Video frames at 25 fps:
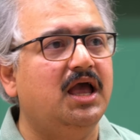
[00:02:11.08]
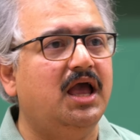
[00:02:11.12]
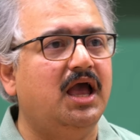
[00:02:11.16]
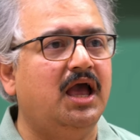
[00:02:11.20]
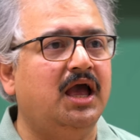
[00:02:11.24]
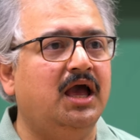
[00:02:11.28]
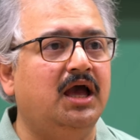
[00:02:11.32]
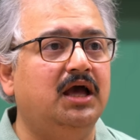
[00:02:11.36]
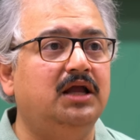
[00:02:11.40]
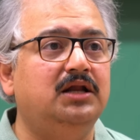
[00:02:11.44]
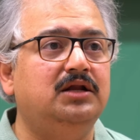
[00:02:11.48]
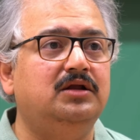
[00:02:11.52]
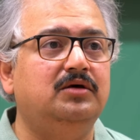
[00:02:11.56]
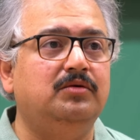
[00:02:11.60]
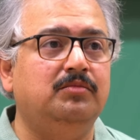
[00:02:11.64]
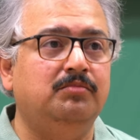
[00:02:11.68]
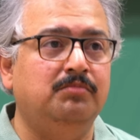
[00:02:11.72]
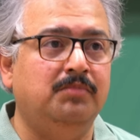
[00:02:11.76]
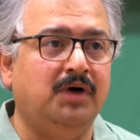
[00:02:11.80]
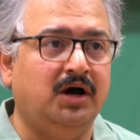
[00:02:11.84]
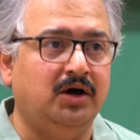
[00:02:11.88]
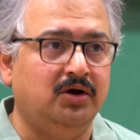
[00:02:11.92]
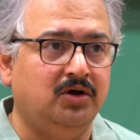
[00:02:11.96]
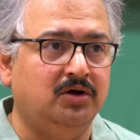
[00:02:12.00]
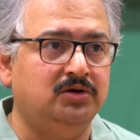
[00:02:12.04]
and
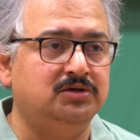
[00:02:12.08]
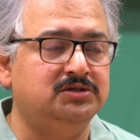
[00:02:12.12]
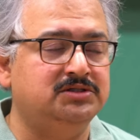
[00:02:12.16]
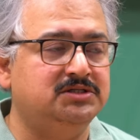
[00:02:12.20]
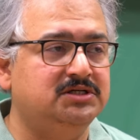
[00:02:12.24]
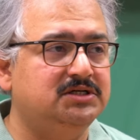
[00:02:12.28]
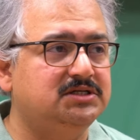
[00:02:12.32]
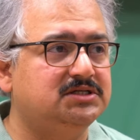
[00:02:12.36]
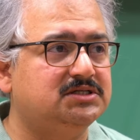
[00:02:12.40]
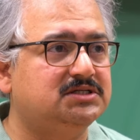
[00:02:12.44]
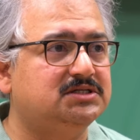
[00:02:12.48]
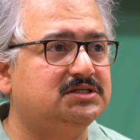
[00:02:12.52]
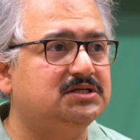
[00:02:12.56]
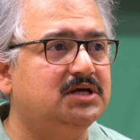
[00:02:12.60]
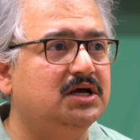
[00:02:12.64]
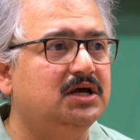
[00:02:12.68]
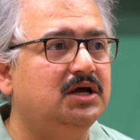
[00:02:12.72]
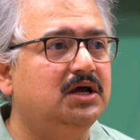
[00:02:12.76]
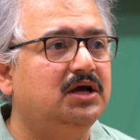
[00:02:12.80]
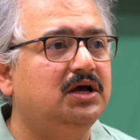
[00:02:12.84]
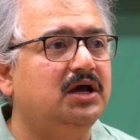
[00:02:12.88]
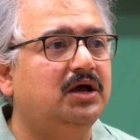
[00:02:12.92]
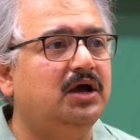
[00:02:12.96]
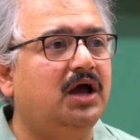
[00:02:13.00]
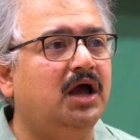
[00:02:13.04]
biologists,
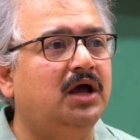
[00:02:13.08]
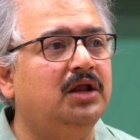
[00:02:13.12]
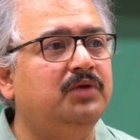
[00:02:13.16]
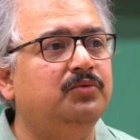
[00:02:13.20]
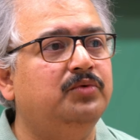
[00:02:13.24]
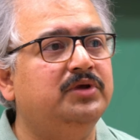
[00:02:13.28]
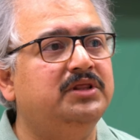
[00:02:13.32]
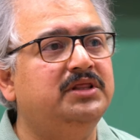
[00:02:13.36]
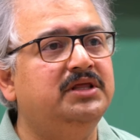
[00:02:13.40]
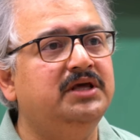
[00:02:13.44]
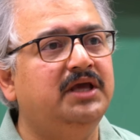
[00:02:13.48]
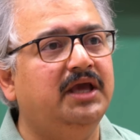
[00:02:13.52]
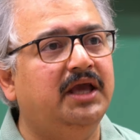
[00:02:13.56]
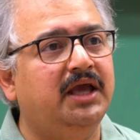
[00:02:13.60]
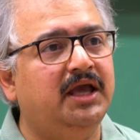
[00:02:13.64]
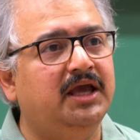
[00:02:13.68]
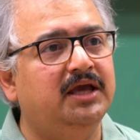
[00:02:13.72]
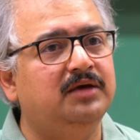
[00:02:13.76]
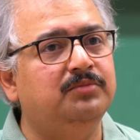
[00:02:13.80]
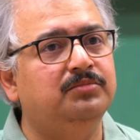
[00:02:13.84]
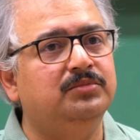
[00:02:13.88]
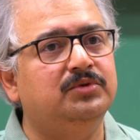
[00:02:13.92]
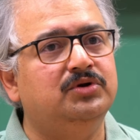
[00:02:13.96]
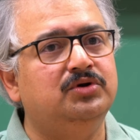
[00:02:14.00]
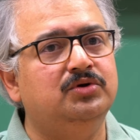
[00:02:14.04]
and with the
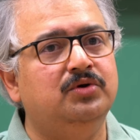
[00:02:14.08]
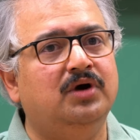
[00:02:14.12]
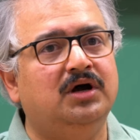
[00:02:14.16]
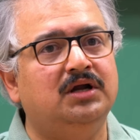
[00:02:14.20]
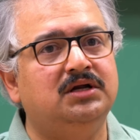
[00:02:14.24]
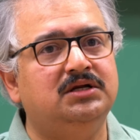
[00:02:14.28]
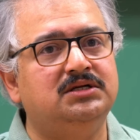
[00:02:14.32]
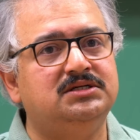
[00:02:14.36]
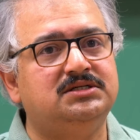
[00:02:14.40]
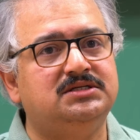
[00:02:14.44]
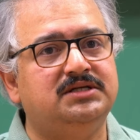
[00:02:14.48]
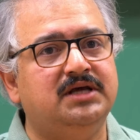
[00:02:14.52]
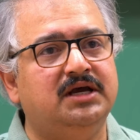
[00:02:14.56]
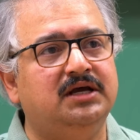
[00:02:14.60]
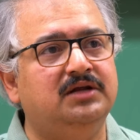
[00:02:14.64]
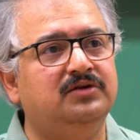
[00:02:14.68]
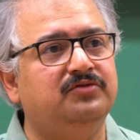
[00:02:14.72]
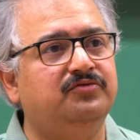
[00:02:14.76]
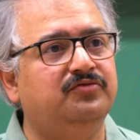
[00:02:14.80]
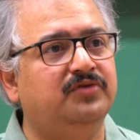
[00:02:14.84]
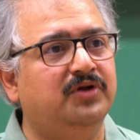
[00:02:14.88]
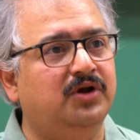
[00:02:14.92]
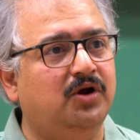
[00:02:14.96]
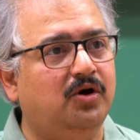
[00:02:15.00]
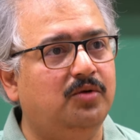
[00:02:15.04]
aim to understand
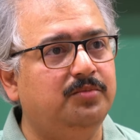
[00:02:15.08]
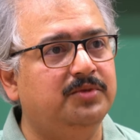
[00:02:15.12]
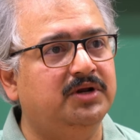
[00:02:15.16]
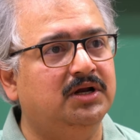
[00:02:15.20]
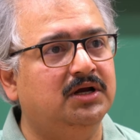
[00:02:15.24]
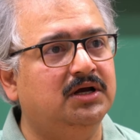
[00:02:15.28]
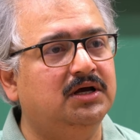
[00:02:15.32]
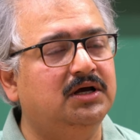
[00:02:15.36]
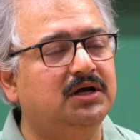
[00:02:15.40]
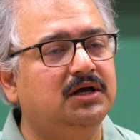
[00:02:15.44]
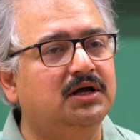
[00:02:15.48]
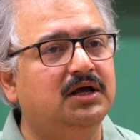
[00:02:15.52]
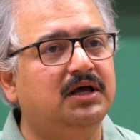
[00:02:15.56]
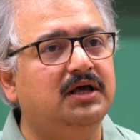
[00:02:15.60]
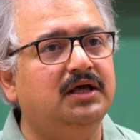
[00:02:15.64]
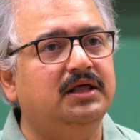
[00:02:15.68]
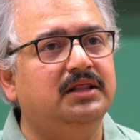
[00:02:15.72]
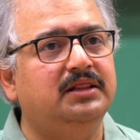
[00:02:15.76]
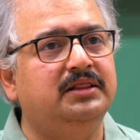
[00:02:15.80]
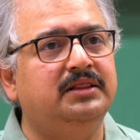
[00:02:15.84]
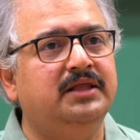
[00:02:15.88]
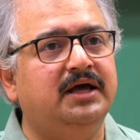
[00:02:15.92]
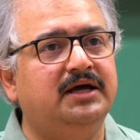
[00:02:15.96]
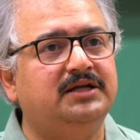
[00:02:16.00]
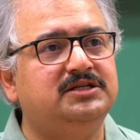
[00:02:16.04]
phenomena
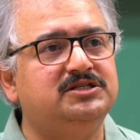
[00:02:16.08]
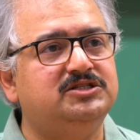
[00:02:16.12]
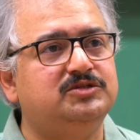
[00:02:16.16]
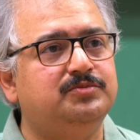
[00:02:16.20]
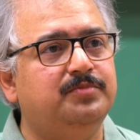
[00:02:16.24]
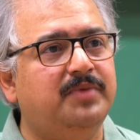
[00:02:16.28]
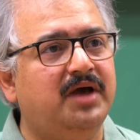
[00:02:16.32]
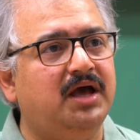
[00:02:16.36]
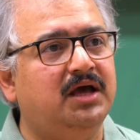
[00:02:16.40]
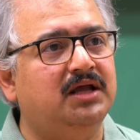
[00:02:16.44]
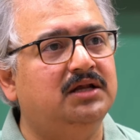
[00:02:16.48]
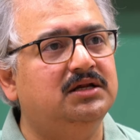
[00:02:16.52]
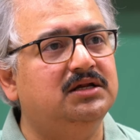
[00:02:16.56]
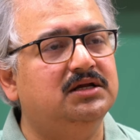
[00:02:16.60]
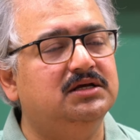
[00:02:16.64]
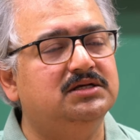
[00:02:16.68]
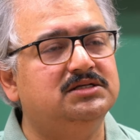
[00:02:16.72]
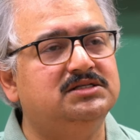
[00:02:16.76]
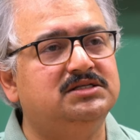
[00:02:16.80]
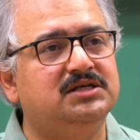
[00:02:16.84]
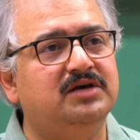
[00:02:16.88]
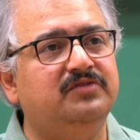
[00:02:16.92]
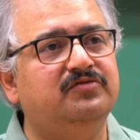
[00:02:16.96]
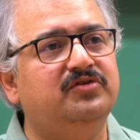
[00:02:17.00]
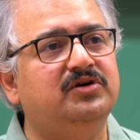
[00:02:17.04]
that span
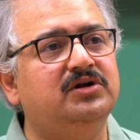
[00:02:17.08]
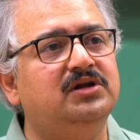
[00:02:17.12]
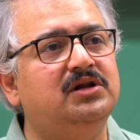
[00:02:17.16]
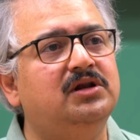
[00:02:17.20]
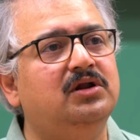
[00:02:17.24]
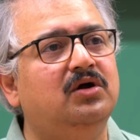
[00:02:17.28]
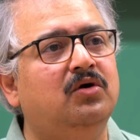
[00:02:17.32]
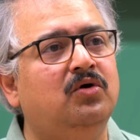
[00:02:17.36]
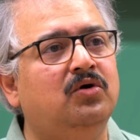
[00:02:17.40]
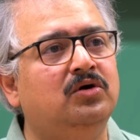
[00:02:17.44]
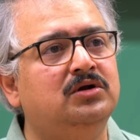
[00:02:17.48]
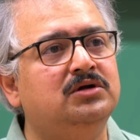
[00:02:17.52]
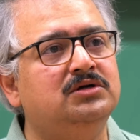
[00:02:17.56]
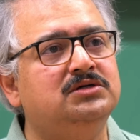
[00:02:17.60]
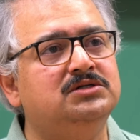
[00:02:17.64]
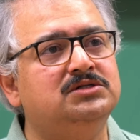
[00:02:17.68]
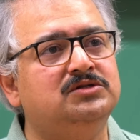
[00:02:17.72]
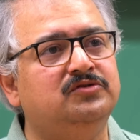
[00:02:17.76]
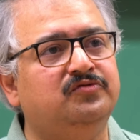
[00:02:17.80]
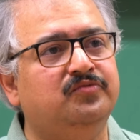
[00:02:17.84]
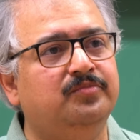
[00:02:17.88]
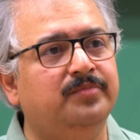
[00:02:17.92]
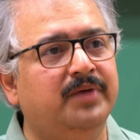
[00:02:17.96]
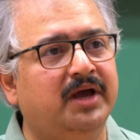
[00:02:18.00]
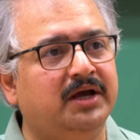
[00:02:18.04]
several orders
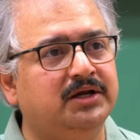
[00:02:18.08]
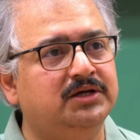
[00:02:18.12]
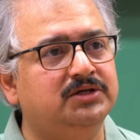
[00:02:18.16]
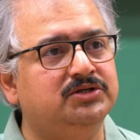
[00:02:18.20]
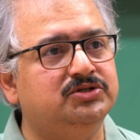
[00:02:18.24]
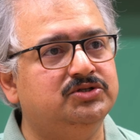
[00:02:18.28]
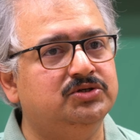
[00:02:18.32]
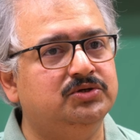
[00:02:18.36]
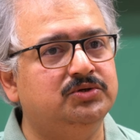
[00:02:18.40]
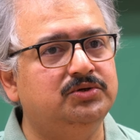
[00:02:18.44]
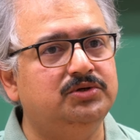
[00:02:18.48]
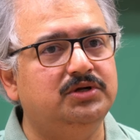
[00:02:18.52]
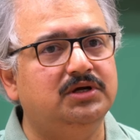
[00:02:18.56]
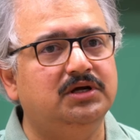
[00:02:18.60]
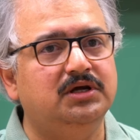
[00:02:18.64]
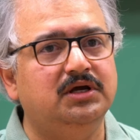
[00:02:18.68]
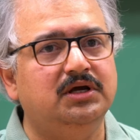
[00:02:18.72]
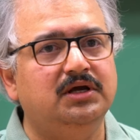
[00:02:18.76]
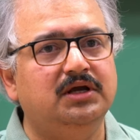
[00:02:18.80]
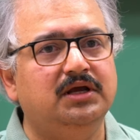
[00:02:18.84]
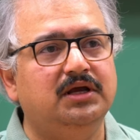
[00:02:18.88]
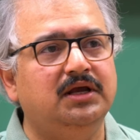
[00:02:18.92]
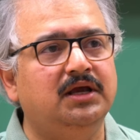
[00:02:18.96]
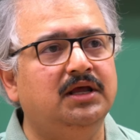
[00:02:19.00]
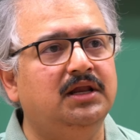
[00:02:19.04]
of magnitude
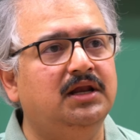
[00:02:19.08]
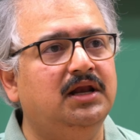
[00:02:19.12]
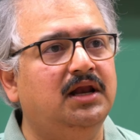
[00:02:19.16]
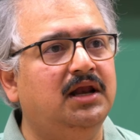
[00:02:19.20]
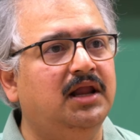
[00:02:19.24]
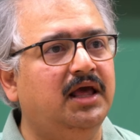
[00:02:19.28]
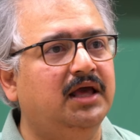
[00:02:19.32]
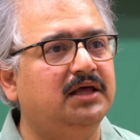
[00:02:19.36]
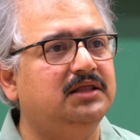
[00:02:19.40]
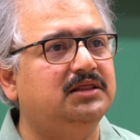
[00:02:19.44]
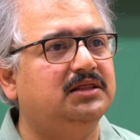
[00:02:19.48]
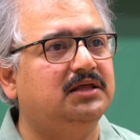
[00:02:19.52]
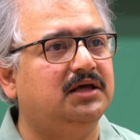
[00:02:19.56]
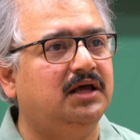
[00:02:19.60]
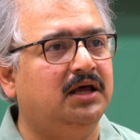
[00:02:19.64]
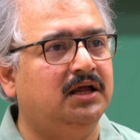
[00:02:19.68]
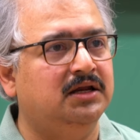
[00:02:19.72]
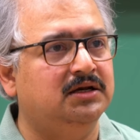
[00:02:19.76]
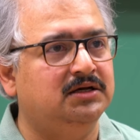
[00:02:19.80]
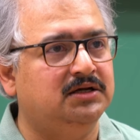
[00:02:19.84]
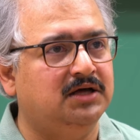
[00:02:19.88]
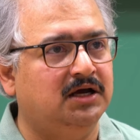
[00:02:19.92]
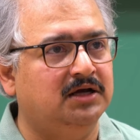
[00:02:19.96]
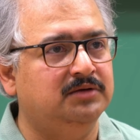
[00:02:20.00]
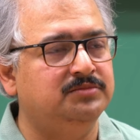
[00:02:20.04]
in length
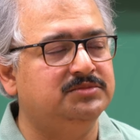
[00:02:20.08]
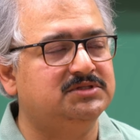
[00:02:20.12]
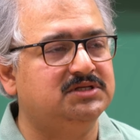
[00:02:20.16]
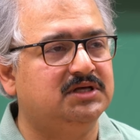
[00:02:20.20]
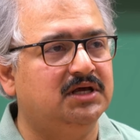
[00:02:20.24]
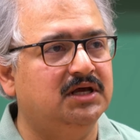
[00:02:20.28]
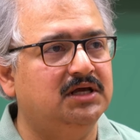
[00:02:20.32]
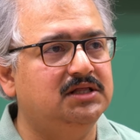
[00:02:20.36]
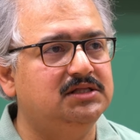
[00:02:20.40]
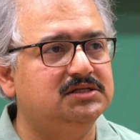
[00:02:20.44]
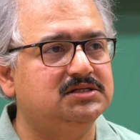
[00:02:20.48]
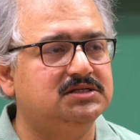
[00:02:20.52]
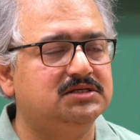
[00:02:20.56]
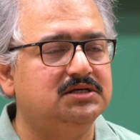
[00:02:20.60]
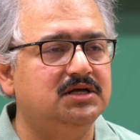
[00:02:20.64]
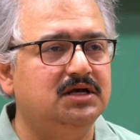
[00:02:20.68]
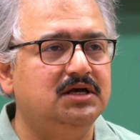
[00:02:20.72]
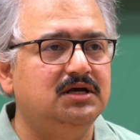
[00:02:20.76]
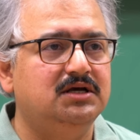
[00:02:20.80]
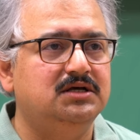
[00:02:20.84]
and time scales,